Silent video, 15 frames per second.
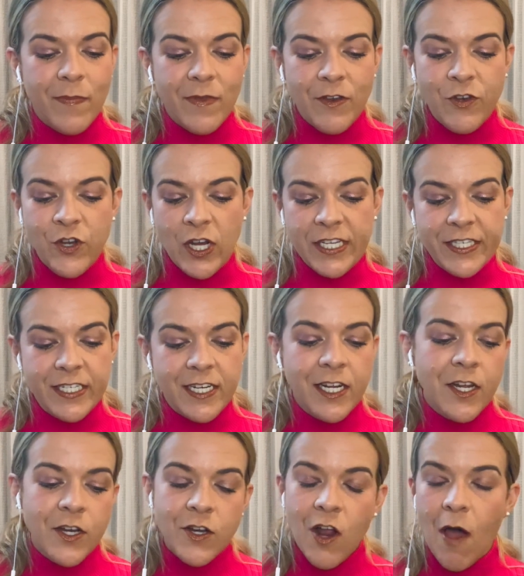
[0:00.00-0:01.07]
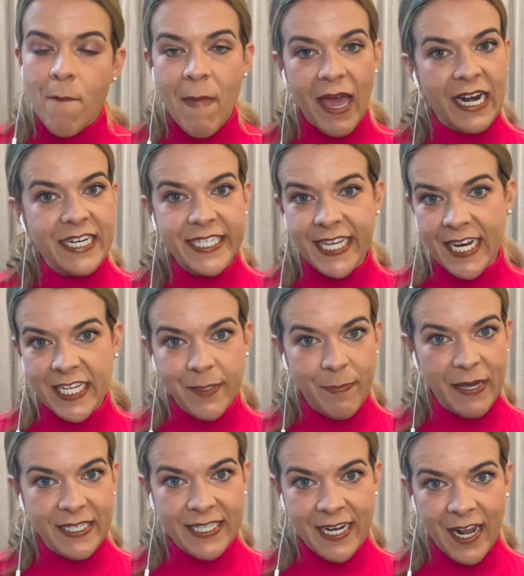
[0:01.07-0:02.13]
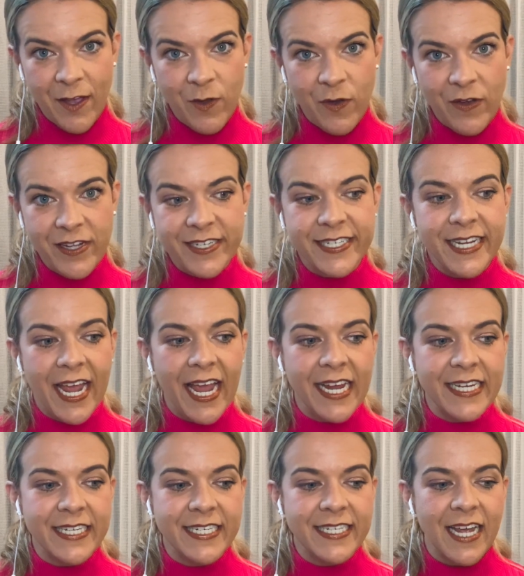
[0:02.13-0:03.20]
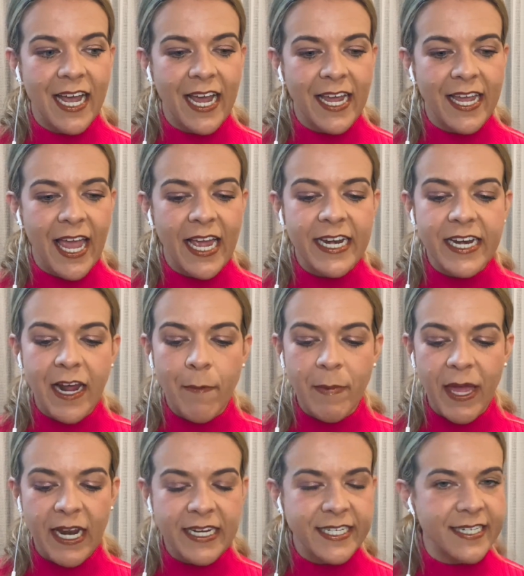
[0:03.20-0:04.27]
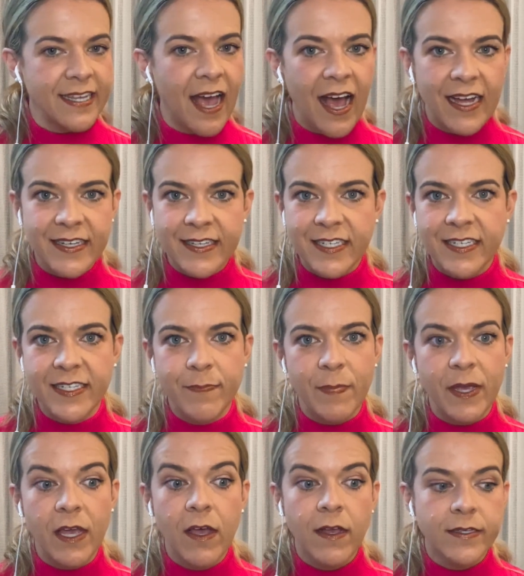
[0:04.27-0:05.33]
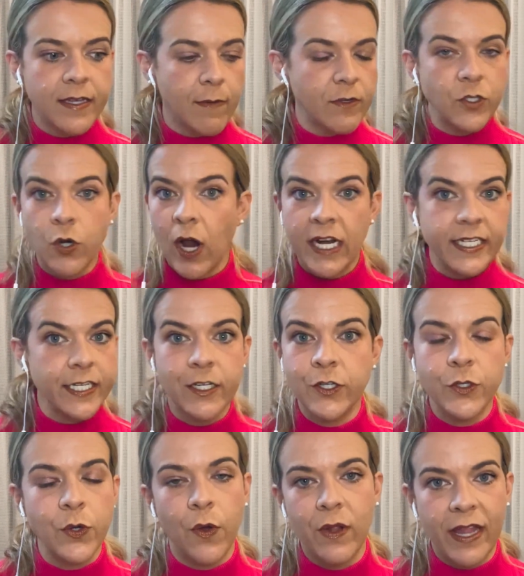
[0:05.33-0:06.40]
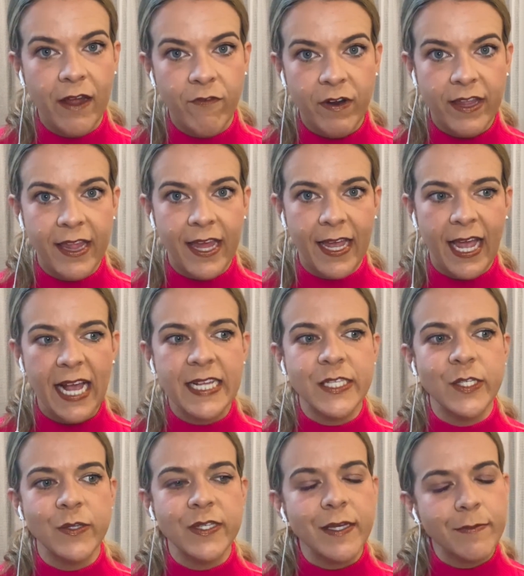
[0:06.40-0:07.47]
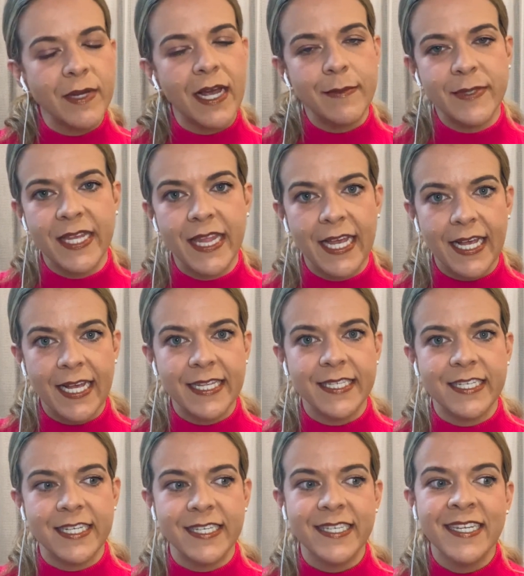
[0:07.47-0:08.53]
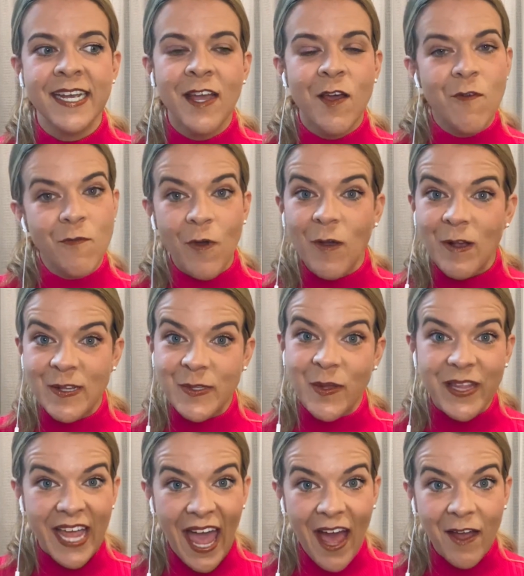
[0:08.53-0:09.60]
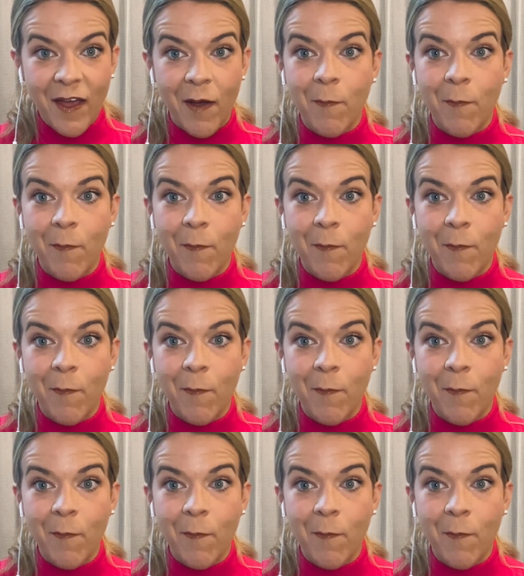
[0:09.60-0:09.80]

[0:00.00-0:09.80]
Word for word: just not manage that as best that I could. And I ended up getting disheartened because I was trying to control everything. And so sometimes I think it's just focus on the outcome.